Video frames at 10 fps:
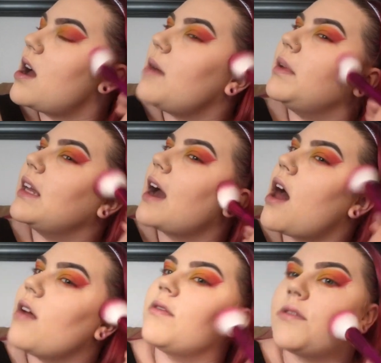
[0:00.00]
I mean, they
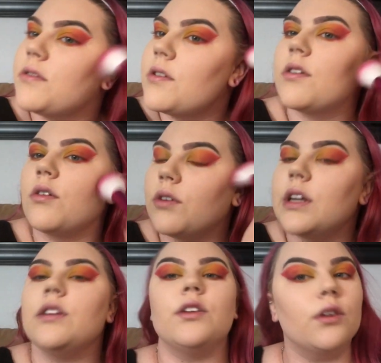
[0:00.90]
kind of
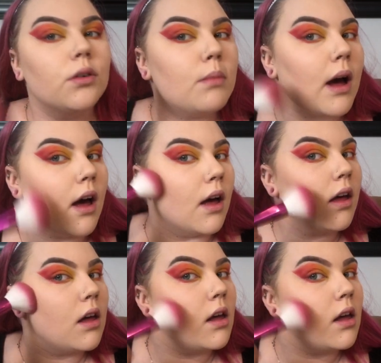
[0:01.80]
already do, but...